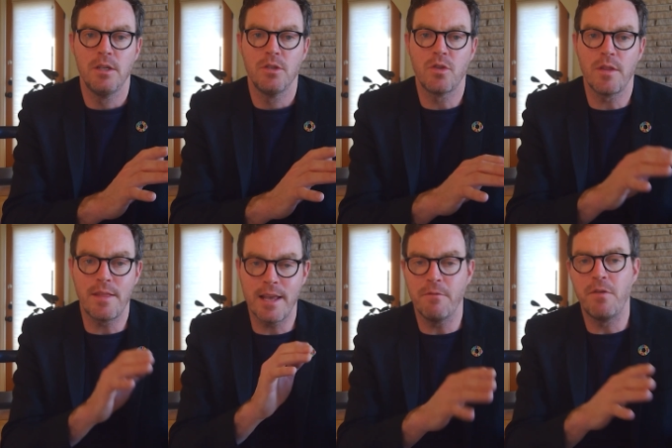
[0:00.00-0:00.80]
so that
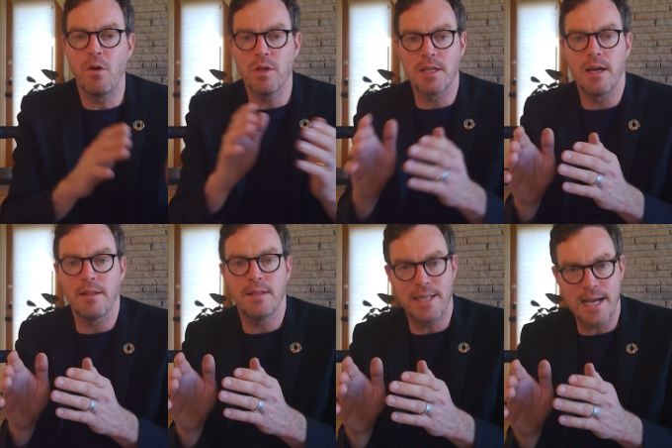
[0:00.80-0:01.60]
they can focus
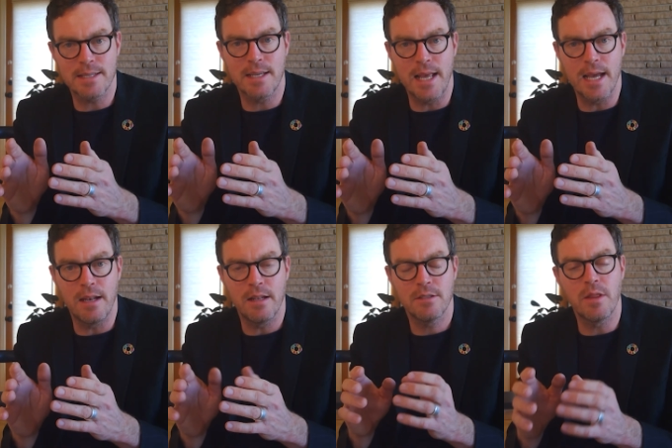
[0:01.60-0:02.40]
on the task at hand,
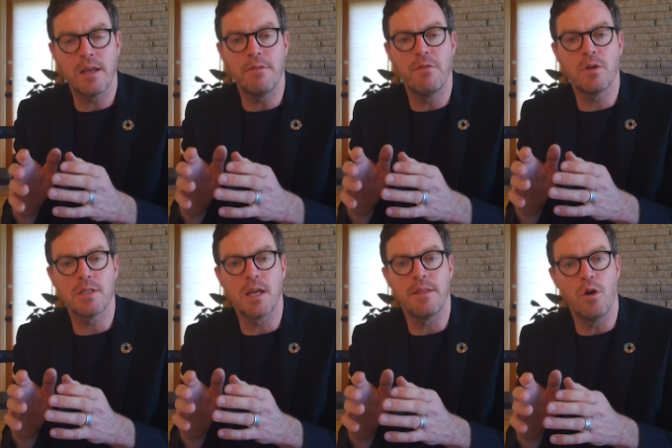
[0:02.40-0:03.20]
so they can
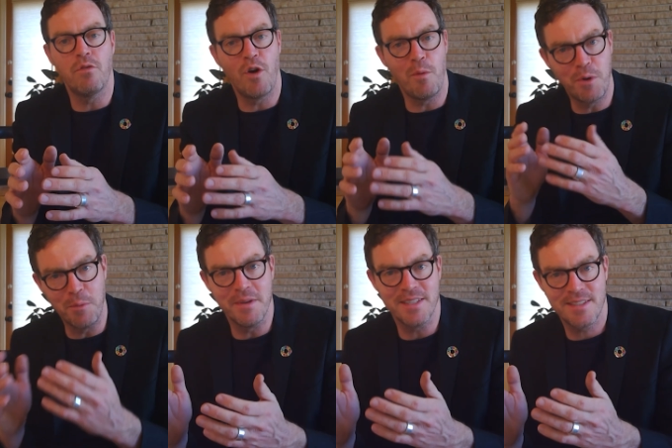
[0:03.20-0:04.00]
focus on the overall
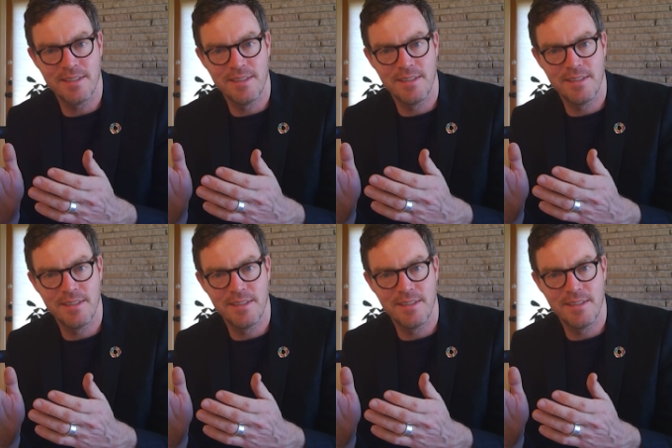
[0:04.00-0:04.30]
purpose.